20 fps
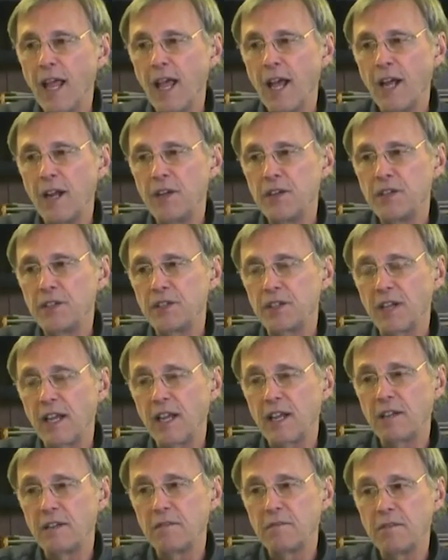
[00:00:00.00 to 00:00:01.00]
and
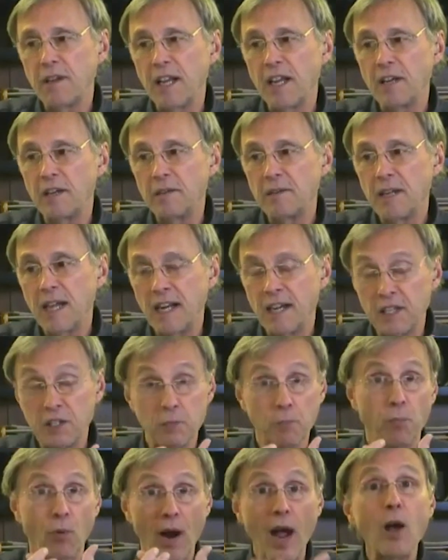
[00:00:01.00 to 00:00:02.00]
and and and
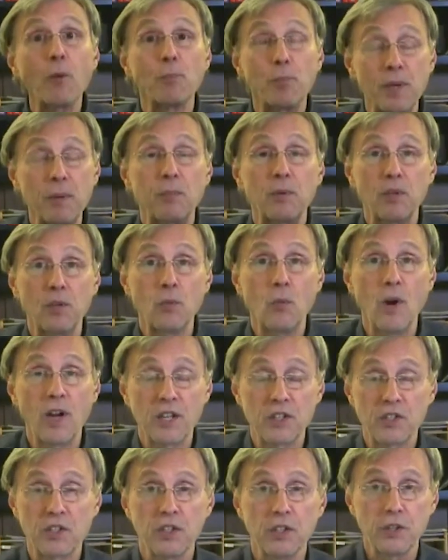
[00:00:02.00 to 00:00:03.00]
it's brown people who
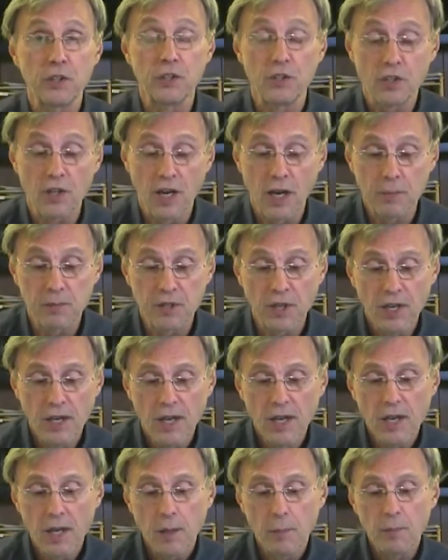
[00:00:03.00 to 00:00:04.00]
want to steal your jobs.
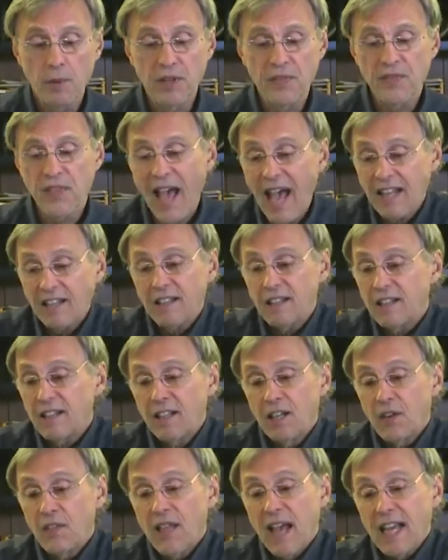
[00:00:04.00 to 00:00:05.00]
But that
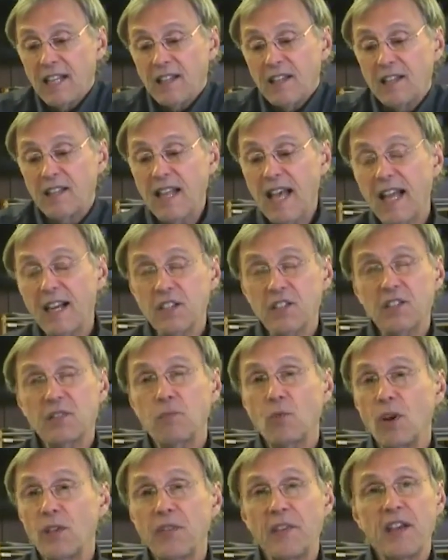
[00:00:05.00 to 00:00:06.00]
you know that that
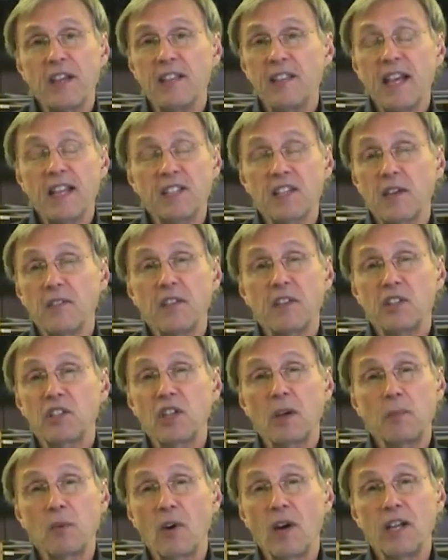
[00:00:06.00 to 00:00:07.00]
is what they that's how they
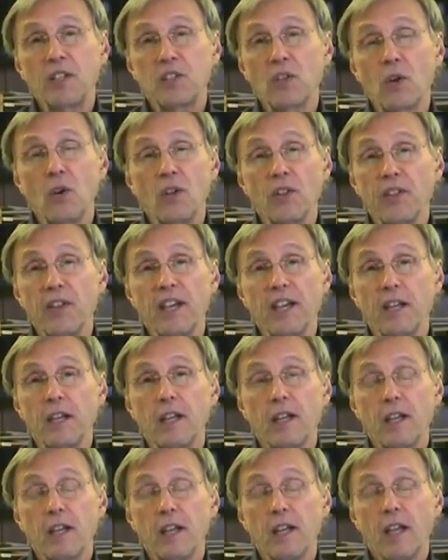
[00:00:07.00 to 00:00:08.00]
summarize the whole thing.
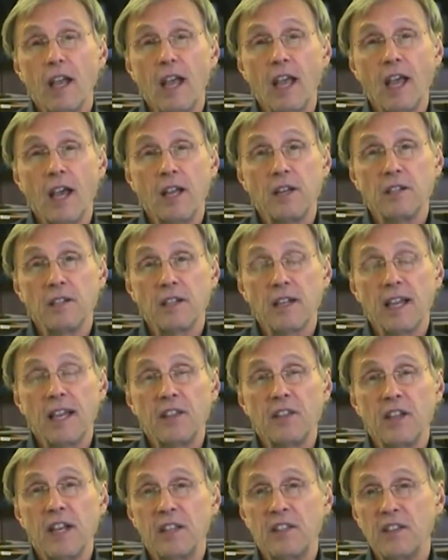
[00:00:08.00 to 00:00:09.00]
And
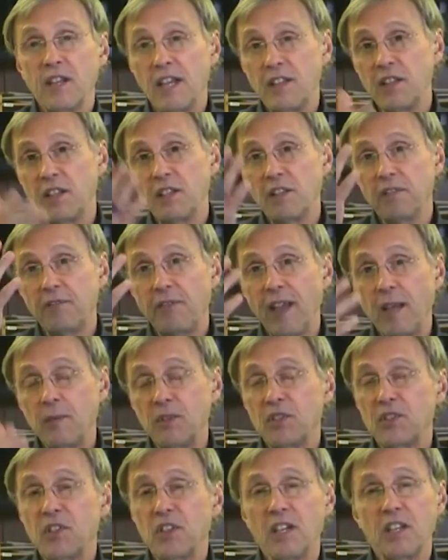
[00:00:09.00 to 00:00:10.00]
and then and then the
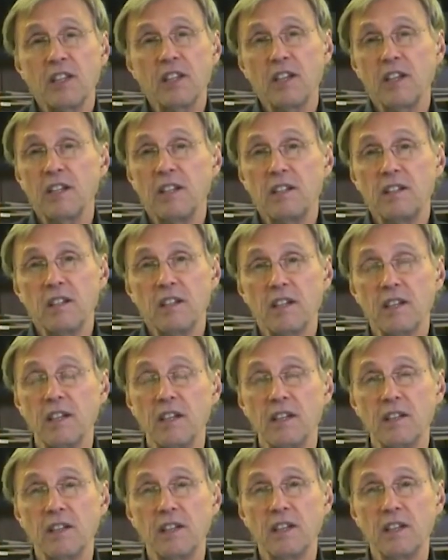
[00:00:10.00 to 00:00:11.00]
famous thing that
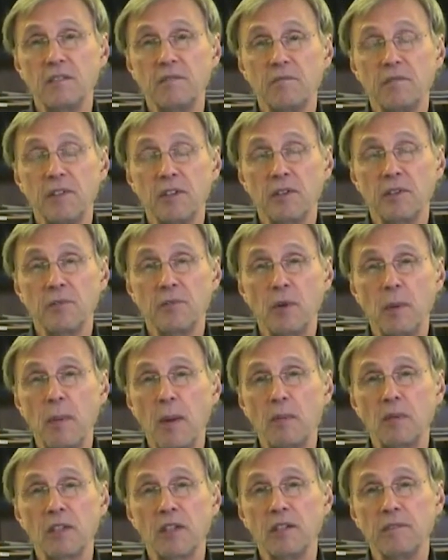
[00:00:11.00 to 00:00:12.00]
uh, that uh,
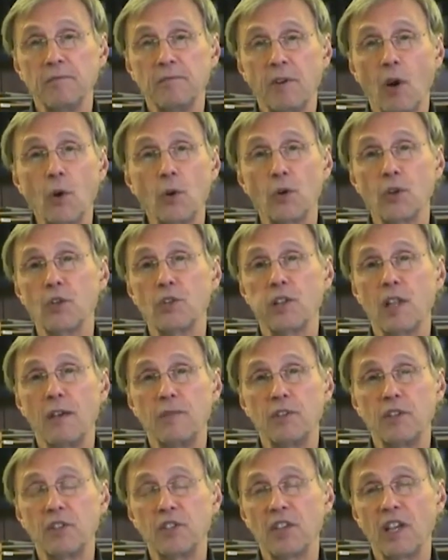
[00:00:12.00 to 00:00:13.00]
Republican voters
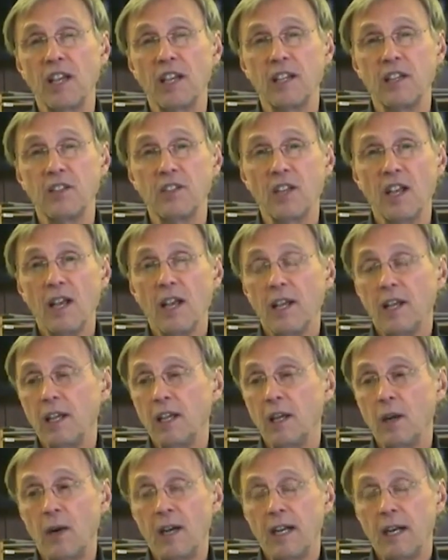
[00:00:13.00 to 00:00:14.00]
love to say is,
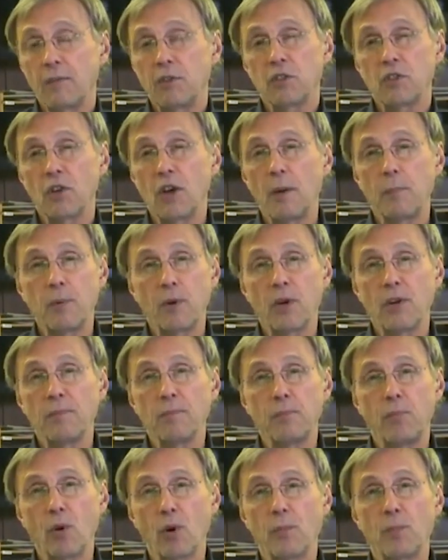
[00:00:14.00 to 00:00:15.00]
you know, I never saw a per-
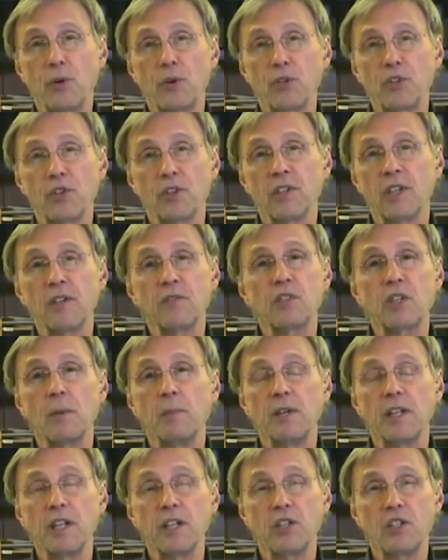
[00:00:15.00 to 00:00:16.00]
poor person give
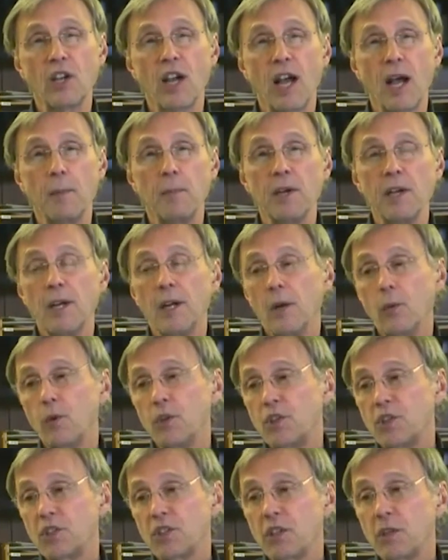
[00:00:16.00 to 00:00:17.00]
somebody a job,
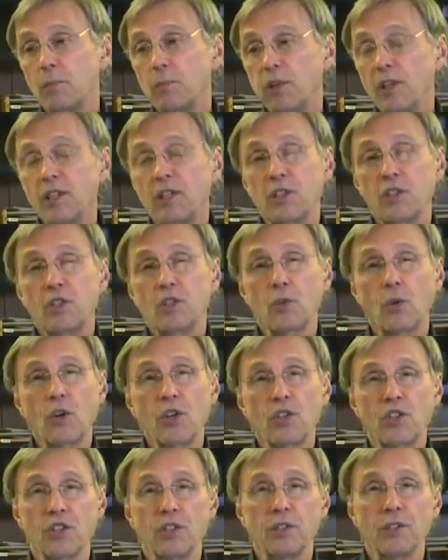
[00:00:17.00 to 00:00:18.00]
which is a complete
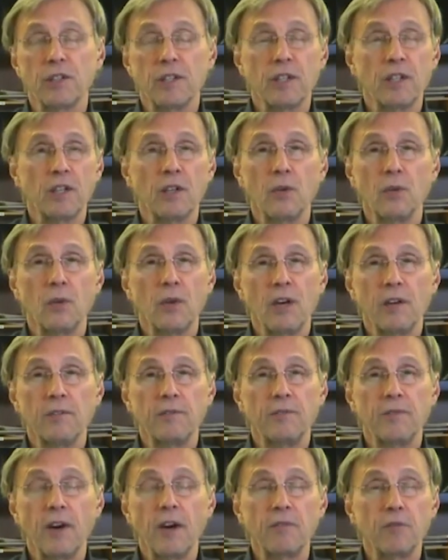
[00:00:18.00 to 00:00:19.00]
distortion, you know,
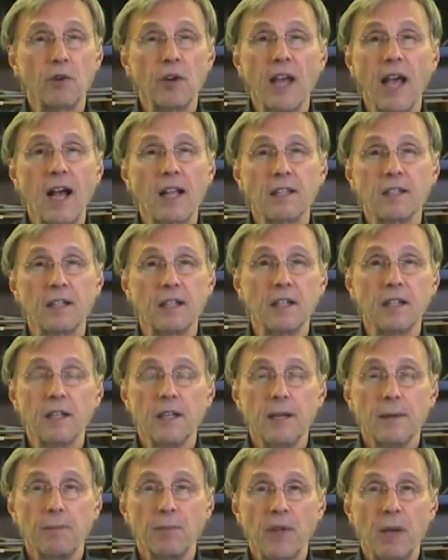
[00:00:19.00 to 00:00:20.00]
of of reality.
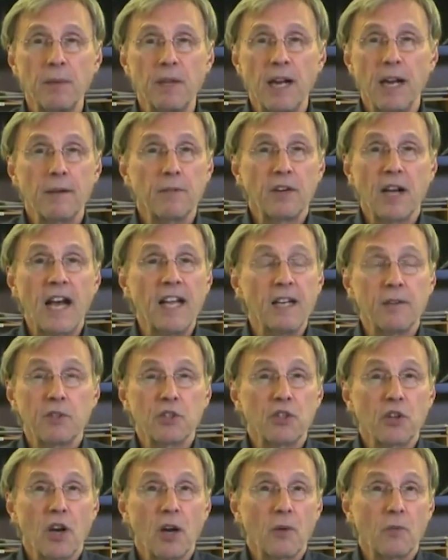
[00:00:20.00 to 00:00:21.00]
I mean, I never, I never
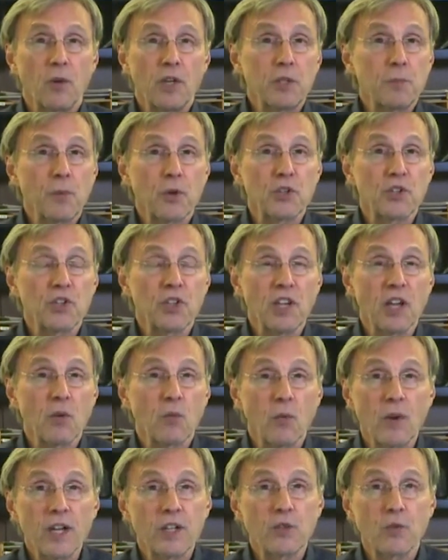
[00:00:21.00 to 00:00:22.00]
saw a rich person
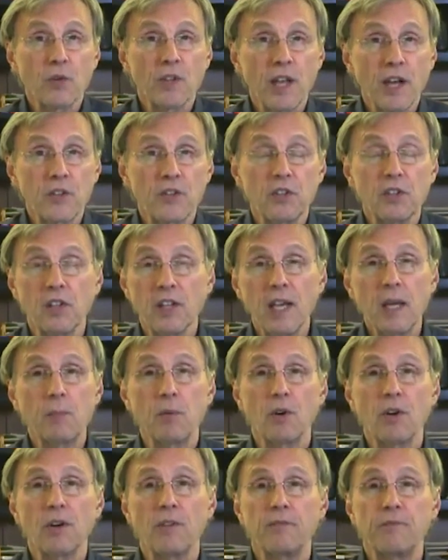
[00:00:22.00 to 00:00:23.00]
get rich without the
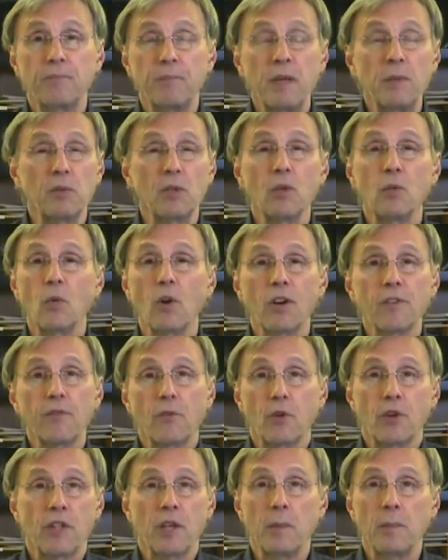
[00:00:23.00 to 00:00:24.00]
labor of people who work
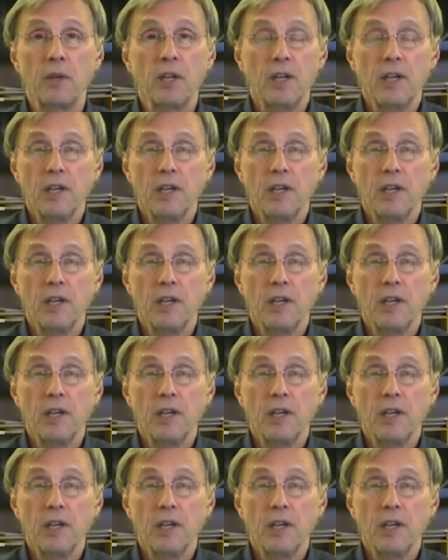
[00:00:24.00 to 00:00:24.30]
for them.